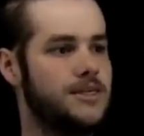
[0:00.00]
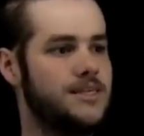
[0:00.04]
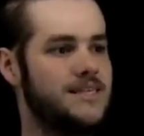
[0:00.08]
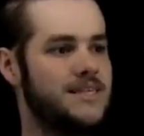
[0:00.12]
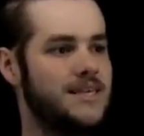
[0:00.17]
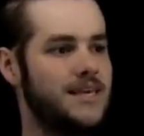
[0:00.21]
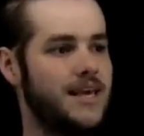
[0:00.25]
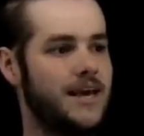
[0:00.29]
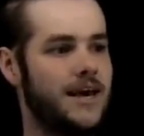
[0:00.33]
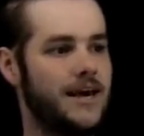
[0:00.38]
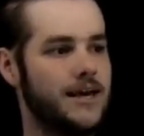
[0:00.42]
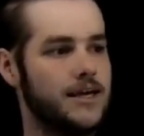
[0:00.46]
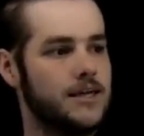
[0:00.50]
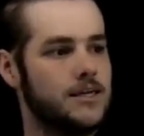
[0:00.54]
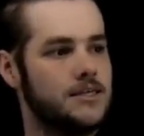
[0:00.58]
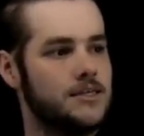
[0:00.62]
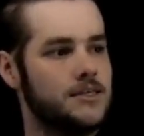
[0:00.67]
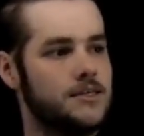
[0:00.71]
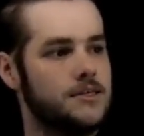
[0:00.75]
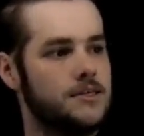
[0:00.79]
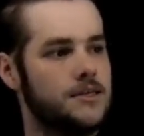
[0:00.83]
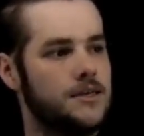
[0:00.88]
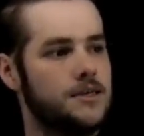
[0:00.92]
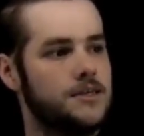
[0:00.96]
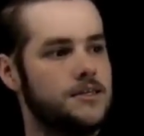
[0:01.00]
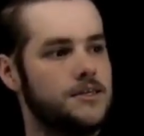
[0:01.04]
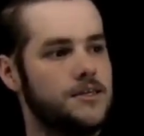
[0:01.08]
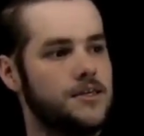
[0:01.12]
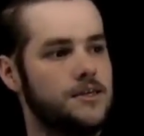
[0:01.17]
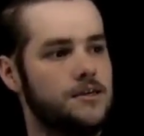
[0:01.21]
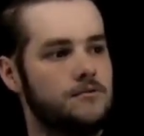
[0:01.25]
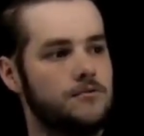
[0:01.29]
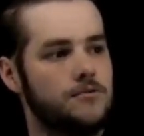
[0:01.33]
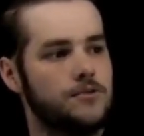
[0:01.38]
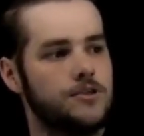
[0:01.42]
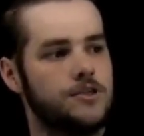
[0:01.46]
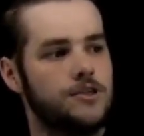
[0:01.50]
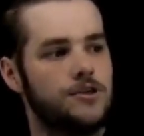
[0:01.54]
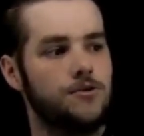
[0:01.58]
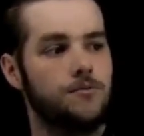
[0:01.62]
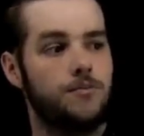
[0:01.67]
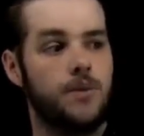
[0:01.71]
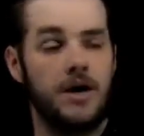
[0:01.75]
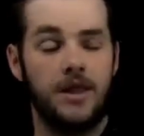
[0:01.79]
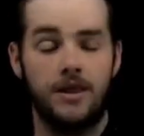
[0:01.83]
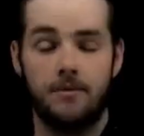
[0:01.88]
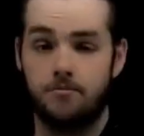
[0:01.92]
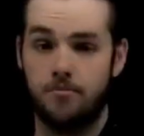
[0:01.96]
dx is equal to,
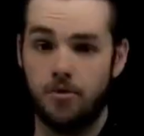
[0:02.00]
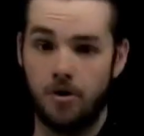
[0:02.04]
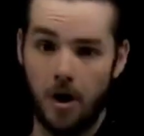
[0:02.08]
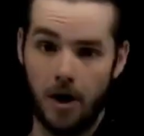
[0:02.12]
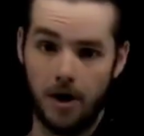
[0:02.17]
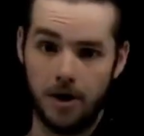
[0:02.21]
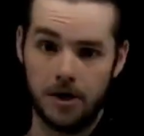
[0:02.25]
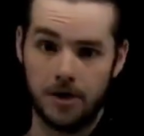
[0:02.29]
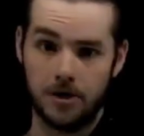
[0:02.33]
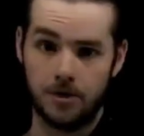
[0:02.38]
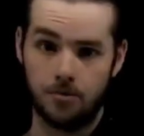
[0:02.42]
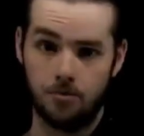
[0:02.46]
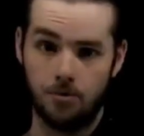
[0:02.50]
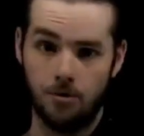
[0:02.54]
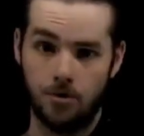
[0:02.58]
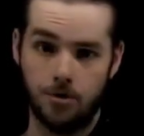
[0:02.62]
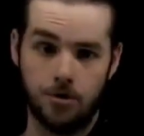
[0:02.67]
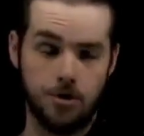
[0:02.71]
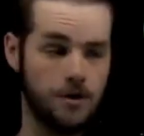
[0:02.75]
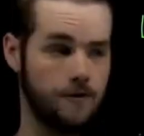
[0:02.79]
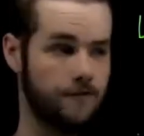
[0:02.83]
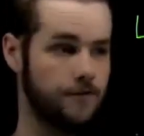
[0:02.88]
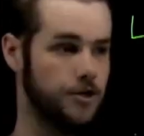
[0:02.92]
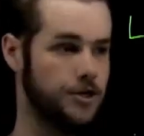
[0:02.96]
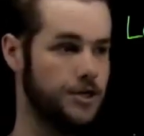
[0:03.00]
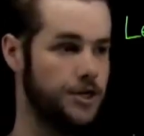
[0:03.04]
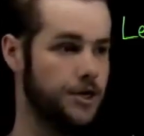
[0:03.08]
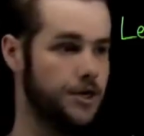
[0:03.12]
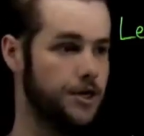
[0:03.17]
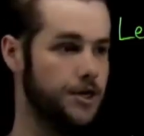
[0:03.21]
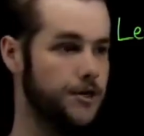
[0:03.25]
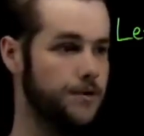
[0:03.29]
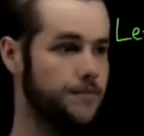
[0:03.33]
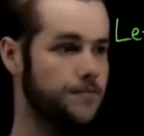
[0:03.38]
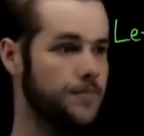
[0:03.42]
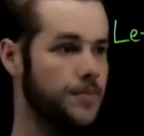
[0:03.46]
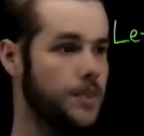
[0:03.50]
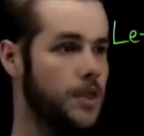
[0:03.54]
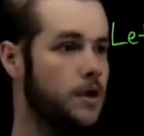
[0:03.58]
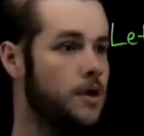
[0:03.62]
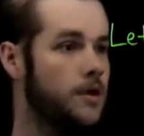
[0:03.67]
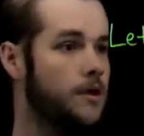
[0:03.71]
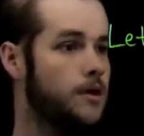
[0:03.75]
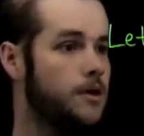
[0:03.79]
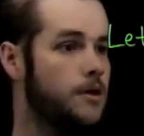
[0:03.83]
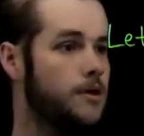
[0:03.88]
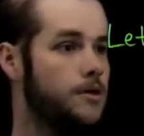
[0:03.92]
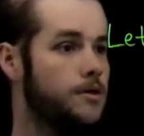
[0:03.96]
by the product rule over here,
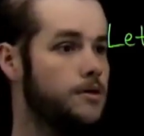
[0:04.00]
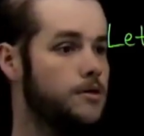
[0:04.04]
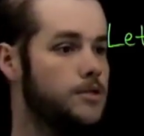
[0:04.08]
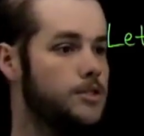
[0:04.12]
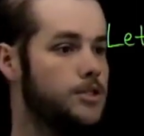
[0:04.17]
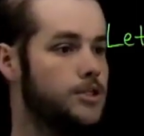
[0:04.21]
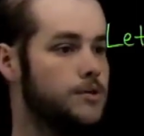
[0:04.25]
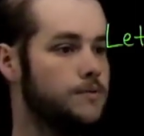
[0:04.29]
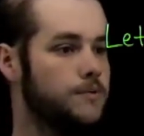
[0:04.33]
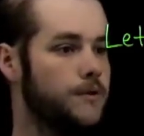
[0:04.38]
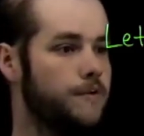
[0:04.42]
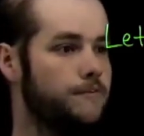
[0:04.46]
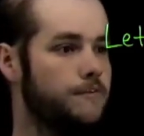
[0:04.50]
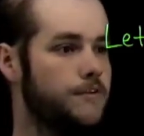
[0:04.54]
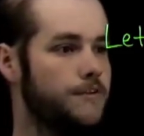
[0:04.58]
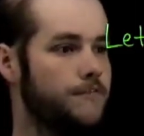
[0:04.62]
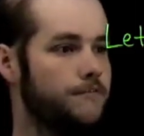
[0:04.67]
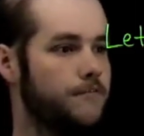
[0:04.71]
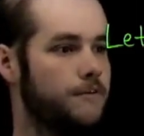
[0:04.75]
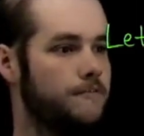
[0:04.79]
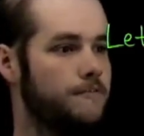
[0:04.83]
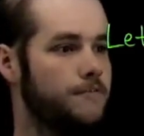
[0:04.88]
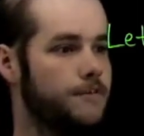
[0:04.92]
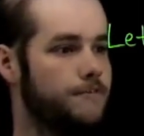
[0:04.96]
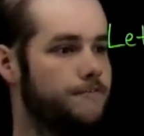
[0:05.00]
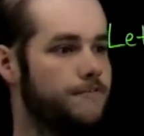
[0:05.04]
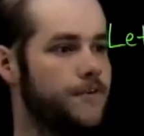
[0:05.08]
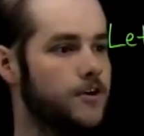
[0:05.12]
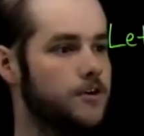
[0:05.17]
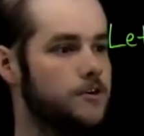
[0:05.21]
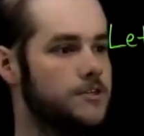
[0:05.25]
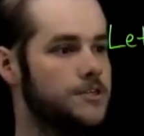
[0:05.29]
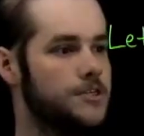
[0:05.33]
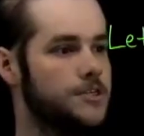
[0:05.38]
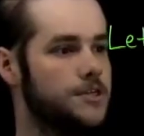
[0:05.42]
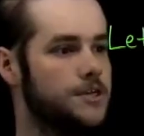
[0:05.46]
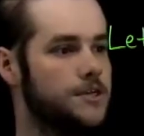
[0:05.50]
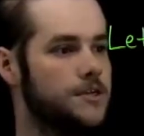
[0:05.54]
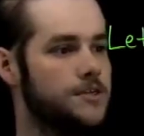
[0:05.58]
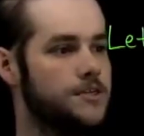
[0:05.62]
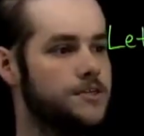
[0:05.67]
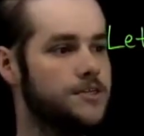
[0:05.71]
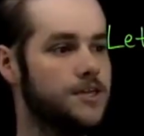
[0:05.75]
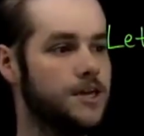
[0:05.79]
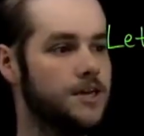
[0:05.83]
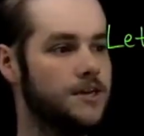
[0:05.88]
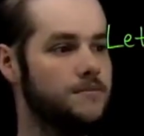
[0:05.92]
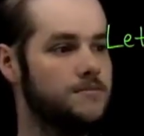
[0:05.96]
derivative of the first
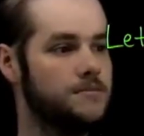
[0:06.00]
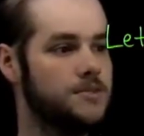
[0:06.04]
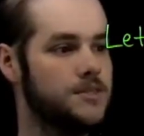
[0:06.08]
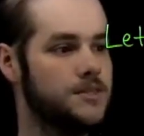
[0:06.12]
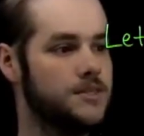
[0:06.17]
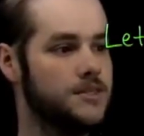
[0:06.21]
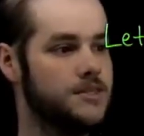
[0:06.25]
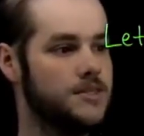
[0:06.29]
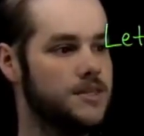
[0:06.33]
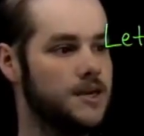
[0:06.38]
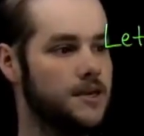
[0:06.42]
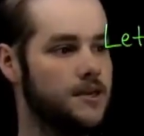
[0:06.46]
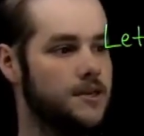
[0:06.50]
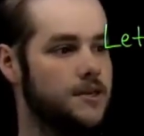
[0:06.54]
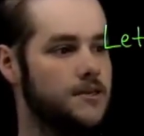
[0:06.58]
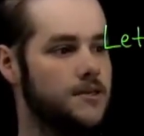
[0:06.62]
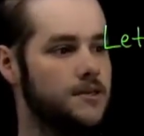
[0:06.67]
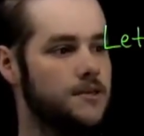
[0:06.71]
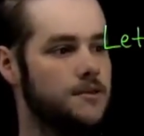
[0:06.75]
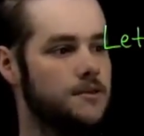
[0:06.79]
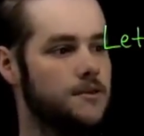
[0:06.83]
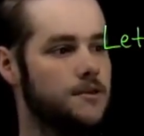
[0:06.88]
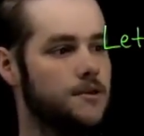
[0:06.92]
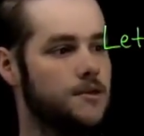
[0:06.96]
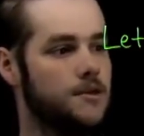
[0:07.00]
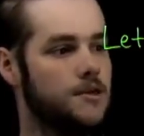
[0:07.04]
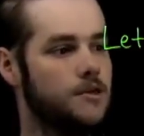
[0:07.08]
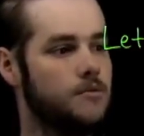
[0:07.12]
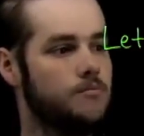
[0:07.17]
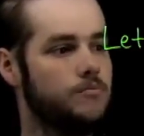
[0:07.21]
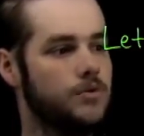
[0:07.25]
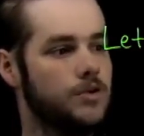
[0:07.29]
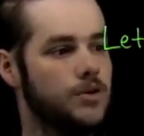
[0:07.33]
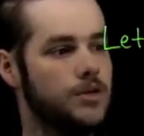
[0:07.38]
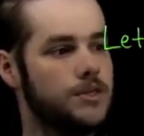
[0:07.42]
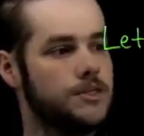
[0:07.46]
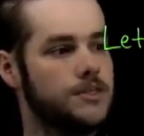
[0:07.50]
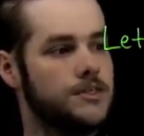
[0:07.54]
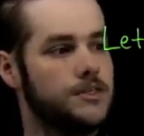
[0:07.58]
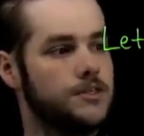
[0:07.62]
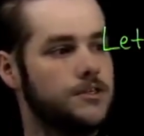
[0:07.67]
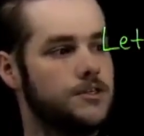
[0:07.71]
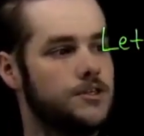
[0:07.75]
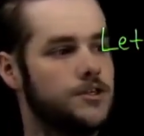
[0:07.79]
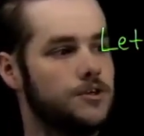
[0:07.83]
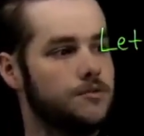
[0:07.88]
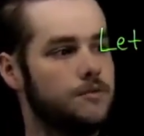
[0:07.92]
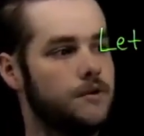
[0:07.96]
times the second plus
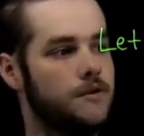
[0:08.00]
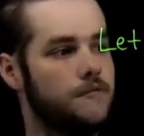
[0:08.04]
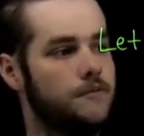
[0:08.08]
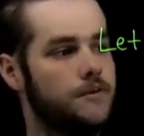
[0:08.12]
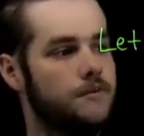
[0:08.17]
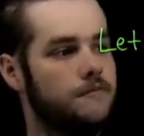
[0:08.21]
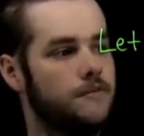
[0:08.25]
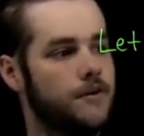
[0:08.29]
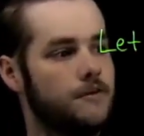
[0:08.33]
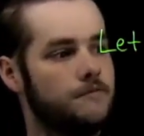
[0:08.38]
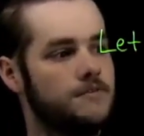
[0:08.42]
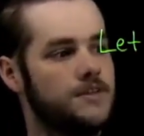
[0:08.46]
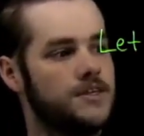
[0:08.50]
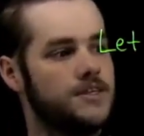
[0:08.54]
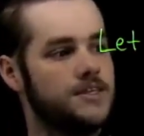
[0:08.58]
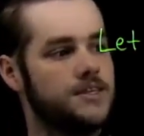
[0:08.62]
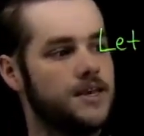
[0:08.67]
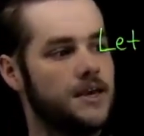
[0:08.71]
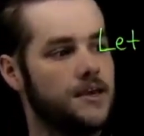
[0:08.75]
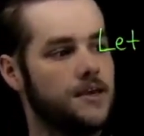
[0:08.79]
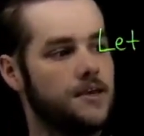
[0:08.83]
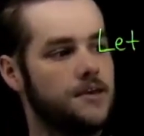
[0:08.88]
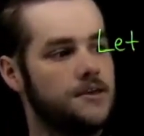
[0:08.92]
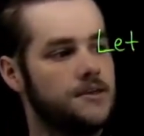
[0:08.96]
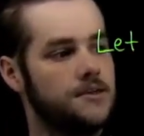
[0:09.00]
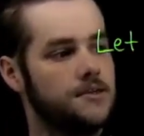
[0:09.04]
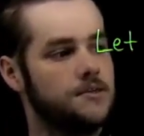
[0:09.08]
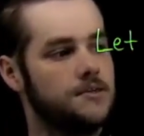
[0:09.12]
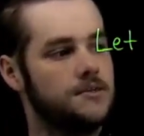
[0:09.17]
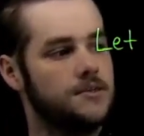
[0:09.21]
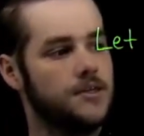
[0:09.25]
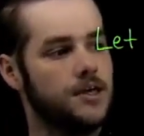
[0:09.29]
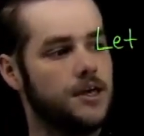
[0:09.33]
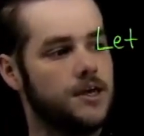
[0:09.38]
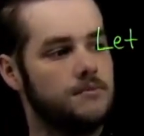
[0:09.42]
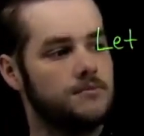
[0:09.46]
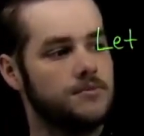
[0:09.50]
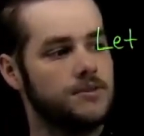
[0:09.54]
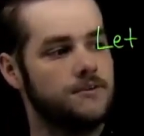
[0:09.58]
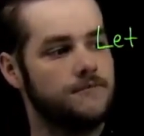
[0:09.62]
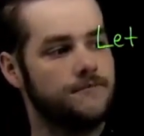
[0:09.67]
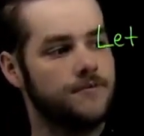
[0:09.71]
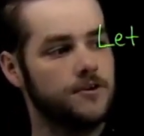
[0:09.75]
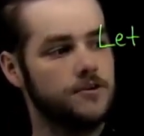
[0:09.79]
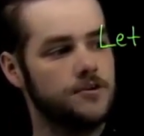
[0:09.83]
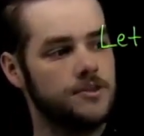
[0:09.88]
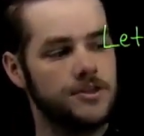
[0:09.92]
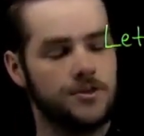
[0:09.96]
derivative of the second times the
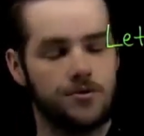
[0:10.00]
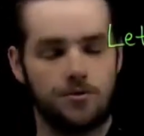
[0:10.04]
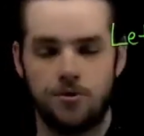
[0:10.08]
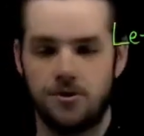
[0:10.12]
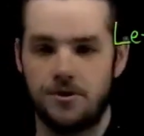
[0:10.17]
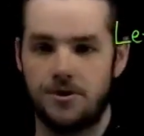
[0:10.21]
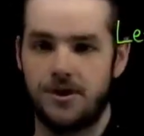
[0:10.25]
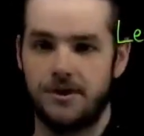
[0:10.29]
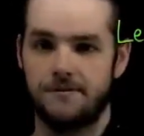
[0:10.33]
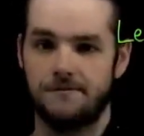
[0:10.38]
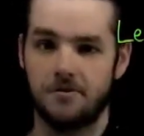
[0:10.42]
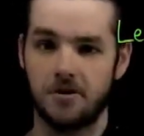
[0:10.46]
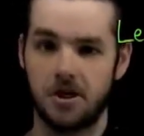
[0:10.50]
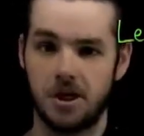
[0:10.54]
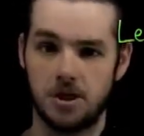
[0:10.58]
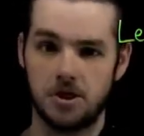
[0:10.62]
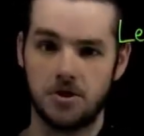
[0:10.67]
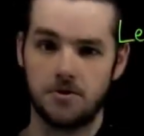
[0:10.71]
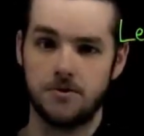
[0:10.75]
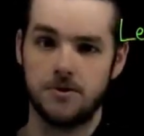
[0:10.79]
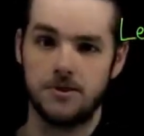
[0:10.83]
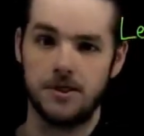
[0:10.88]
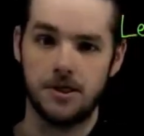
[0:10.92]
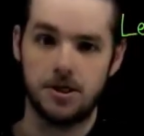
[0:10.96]
first, or differentials,